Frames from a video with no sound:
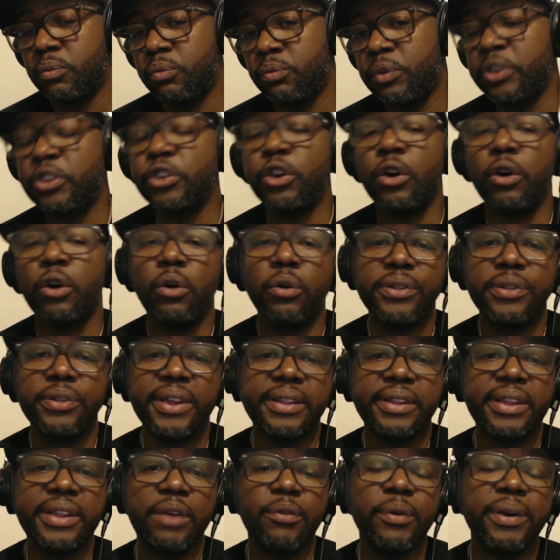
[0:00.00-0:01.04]
were told
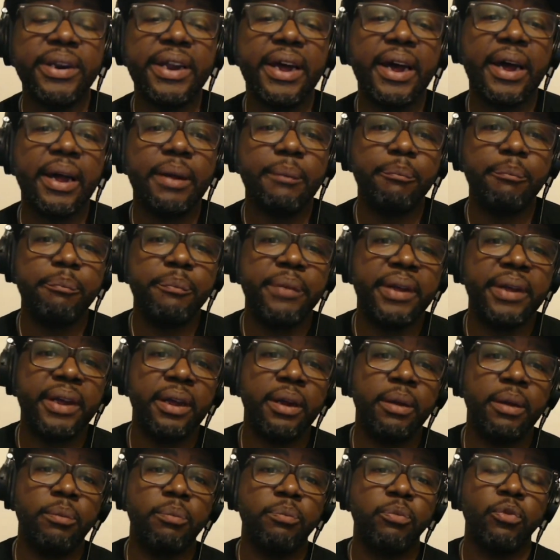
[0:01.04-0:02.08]
that they were not
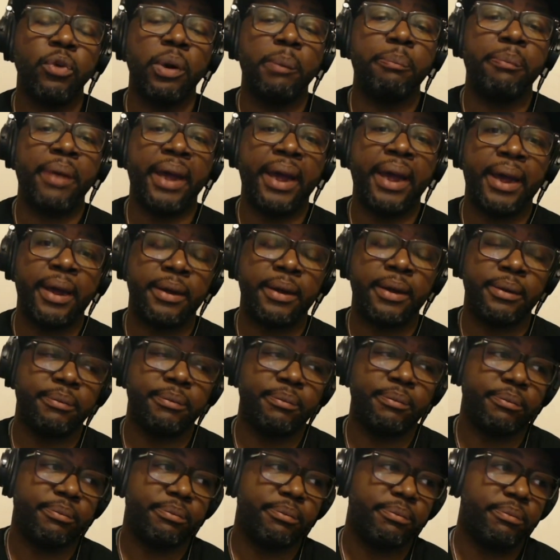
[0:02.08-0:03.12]
being brought back.
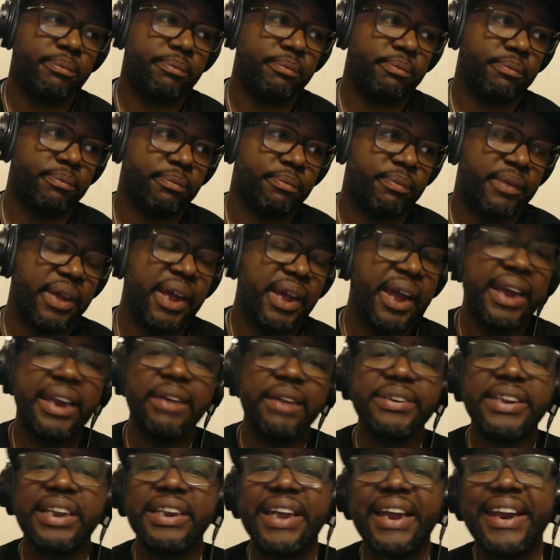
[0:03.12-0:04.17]
And
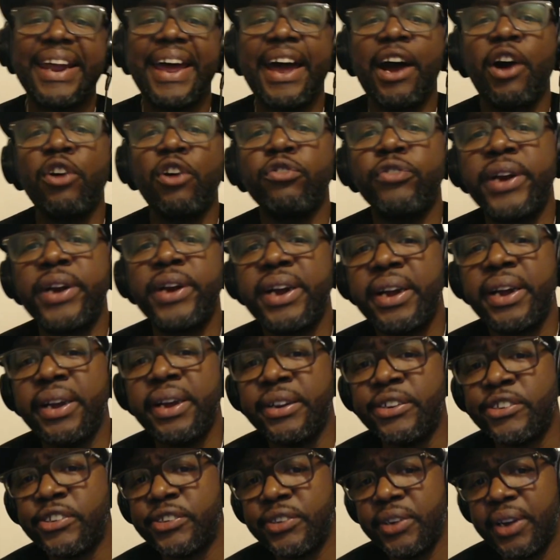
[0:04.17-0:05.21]
there was a lot of
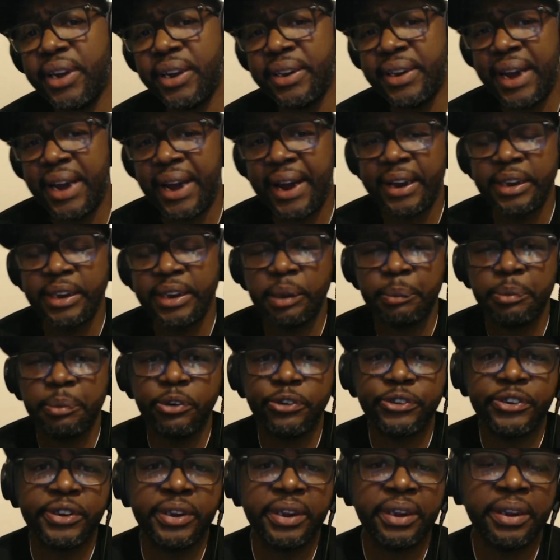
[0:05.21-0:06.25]
outrage in the
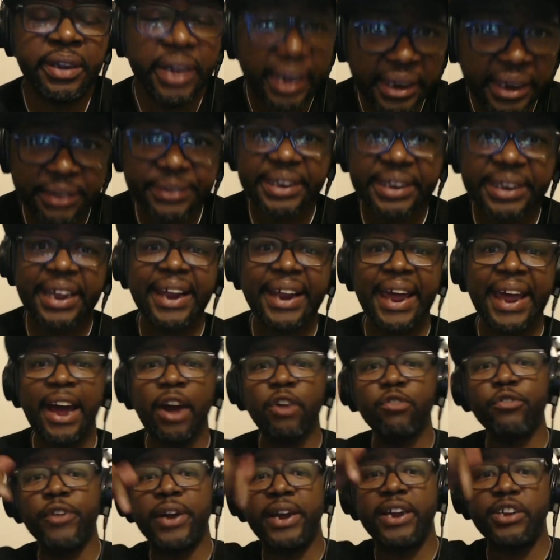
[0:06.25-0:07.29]
IWC. There was a lot of
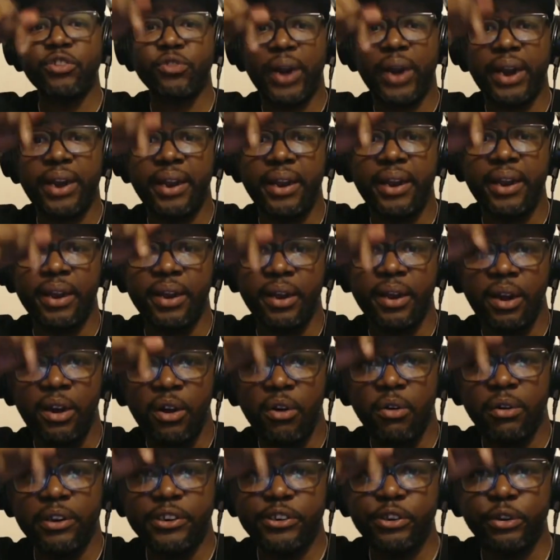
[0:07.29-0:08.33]
outrage right here
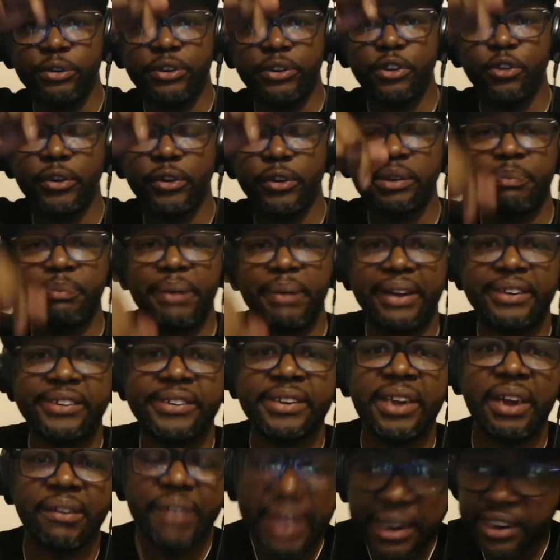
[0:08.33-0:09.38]
on the Salty Thoughts of Mike
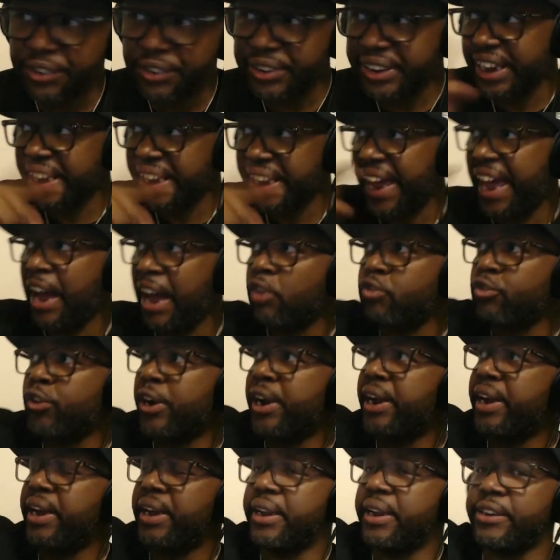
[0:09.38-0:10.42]
Step. There was a lot of
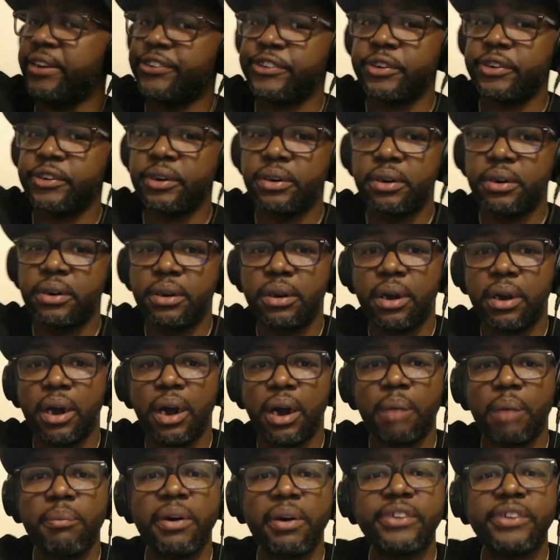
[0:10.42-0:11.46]
outrage
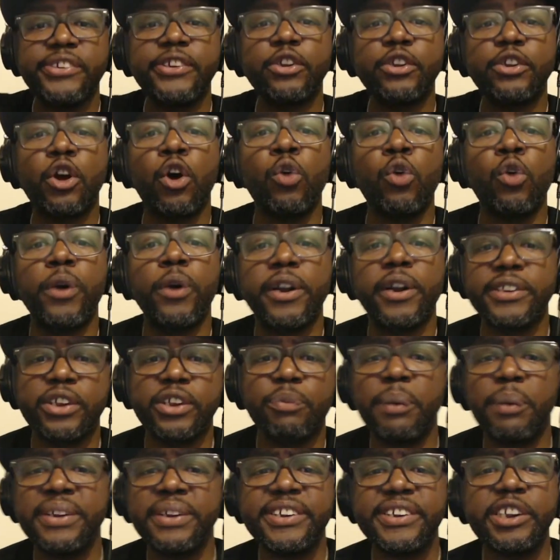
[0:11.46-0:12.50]
amongst his co-workers,
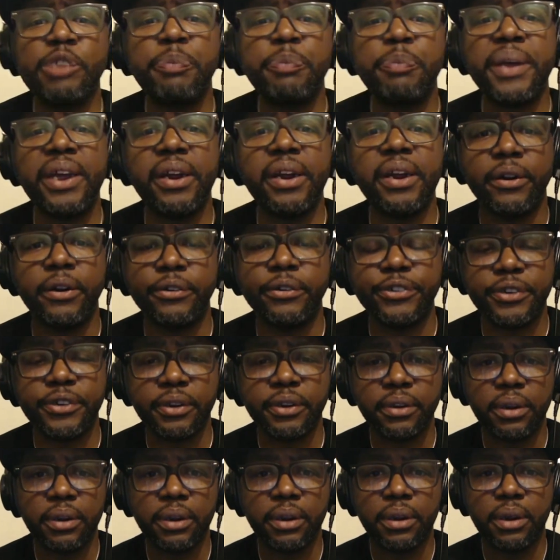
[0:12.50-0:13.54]
amongst his peers,
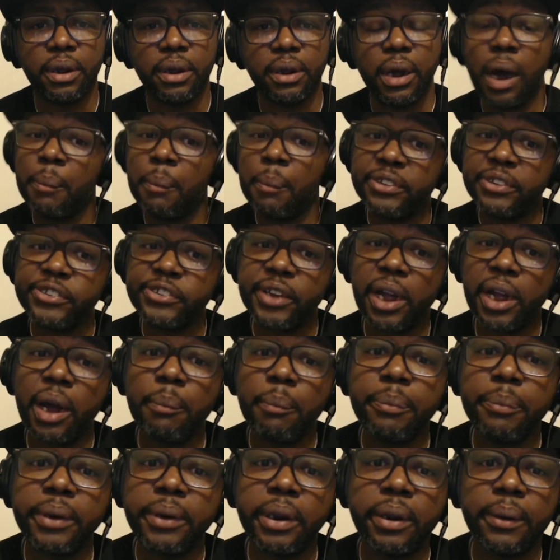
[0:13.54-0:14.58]
amongst the
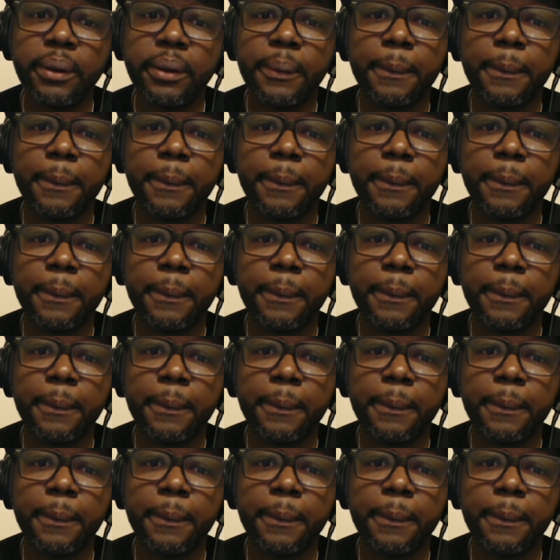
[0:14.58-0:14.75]
company.